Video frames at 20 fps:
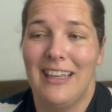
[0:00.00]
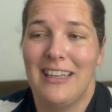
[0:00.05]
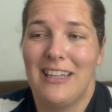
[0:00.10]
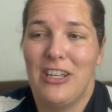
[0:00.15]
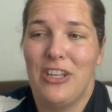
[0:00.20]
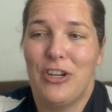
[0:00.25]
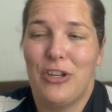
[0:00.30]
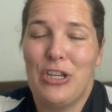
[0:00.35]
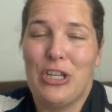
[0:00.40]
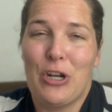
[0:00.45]

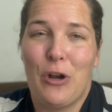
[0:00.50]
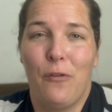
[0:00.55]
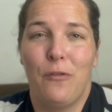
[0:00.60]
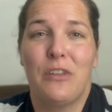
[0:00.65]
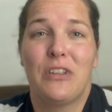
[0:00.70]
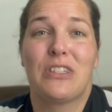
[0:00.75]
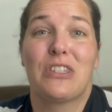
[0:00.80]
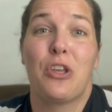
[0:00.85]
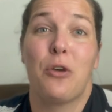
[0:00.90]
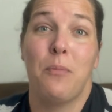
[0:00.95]
you know, you don't
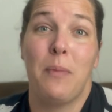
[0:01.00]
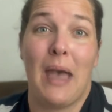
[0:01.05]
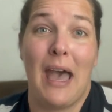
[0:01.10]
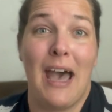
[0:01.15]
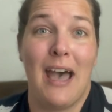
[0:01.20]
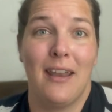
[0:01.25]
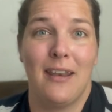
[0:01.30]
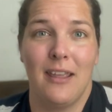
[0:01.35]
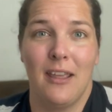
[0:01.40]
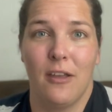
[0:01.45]
feel so
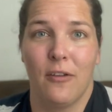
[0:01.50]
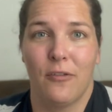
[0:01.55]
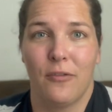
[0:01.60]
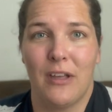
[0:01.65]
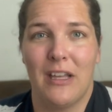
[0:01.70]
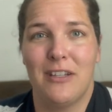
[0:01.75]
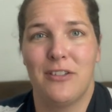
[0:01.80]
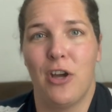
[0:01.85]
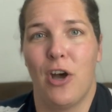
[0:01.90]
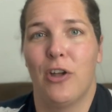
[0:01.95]
bad if
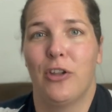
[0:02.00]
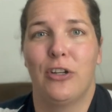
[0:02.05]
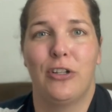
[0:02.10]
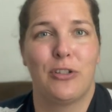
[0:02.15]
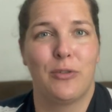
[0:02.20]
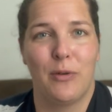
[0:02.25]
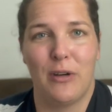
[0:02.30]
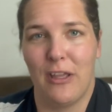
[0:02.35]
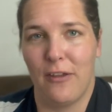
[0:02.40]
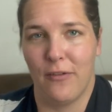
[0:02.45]
a dollar
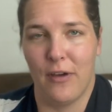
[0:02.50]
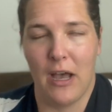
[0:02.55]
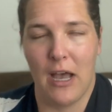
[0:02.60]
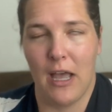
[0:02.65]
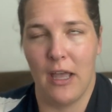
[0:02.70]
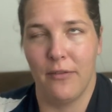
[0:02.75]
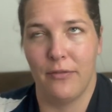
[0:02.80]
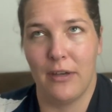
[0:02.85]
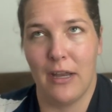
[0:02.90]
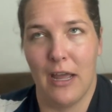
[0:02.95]

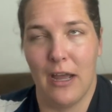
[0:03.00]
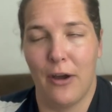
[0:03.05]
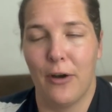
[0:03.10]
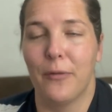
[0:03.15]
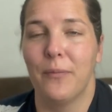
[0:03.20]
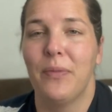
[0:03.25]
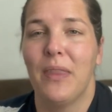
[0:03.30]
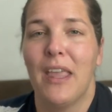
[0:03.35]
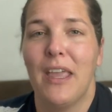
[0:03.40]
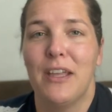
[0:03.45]
25
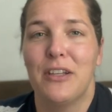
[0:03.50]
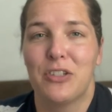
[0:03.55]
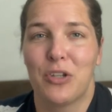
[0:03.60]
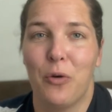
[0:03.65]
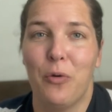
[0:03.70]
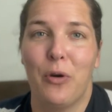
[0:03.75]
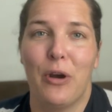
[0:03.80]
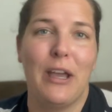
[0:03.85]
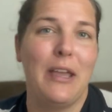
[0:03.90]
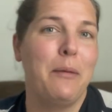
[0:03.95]
now
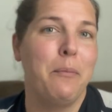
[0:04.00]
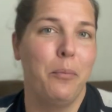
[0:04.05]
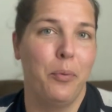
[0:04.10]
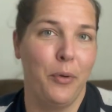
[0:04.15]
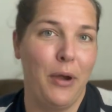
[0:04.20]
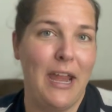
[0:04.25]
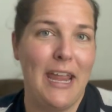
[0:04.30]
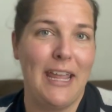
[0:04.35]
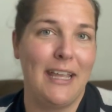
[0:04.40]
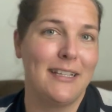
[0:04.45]
toy
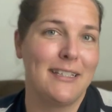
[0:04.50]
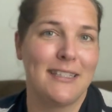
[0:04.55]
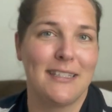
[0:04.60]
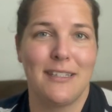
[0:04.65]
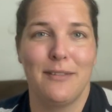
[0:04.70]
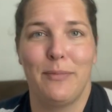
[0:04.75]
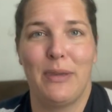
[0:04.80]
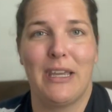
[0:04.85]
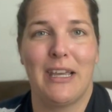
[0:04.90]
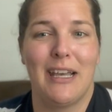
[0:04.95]
breaks
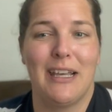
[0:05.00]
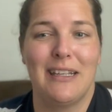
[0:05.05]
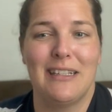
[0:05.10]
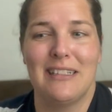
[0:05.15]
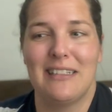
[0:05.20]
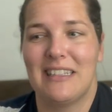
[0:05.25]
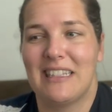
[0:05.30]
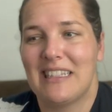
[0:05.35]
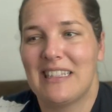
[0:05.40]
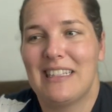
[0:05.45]

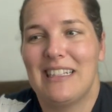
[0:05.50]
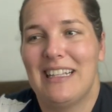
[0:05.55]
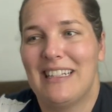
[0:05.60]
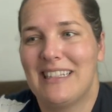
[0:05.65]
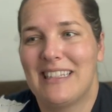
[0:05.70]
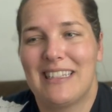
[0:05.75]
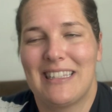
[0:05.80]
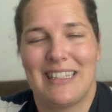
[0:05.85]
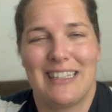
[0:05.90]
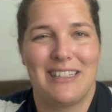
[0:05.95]
because
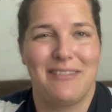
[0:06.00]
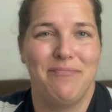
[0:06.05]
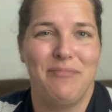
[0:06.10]
it's,